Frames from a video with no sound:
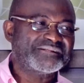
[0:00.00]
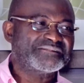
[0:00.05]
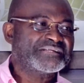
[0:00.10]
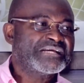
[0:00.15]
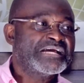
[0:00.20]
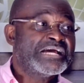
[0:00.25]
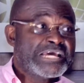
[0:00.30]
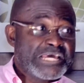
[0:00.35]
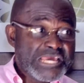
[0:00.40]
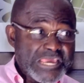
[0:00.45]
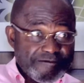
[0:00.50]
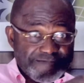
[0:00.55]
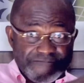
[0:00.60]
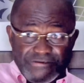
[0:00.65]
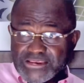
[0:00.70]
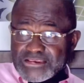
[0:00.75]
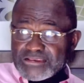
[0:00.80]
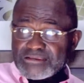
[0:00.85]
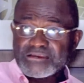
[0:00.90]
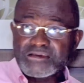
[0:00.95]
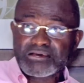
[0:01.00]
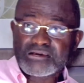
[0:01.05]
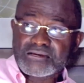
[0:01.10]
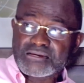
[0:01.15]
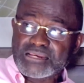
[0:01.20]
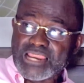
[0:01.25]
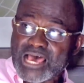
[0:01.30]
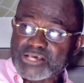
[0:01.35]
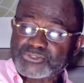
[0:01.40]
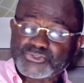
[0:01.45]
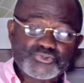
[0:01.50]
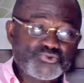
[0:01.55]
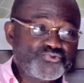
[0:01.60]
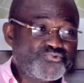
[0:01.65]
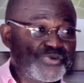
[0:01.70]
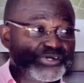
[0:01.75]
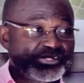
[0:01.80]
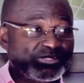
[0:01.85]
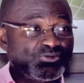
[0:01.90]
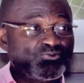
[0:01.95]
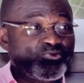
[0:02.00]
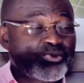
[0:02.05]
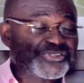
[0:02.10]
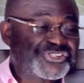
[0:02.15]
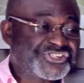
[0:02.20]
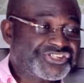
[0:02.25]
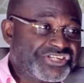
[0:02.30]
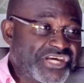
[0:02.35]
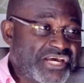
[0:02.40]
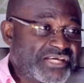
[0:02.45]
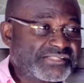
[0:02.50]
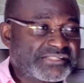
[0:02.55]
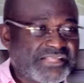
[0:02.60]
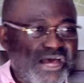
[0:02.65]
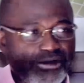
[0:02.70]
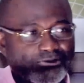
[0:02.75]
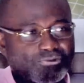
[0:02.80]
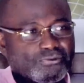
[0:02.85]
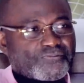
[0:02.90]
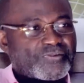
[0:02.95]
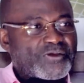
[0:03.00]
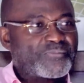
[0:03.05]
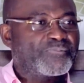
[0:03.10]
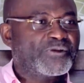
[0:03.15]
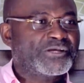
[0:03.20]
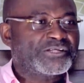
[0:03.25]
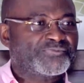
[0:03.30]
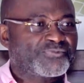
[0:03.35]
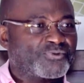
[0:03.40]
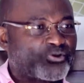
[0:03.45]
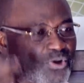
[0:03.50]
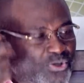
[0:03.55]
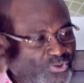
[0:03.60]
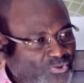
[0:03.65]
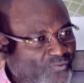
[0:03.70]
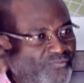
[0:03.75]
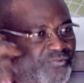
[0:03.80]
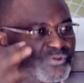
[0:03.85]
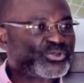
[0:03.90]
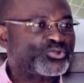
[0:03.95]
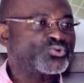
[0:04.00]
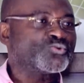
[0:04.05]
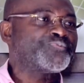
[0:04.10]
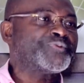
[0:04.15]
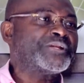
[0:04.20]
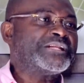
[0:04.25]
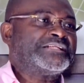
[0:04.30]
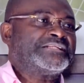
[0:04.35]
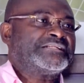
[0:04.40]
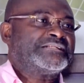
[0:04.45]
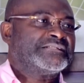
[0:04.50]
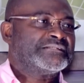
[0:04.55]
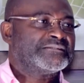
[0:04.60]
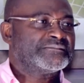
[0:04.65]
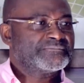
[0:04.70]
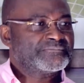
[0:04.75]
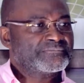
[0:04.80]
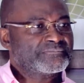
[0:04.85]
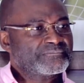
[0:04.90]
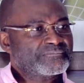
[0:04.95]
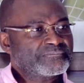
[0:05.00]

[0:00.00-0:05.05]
be hailed. Even last 2 weeks, he was chased out of the place because of his stupidity.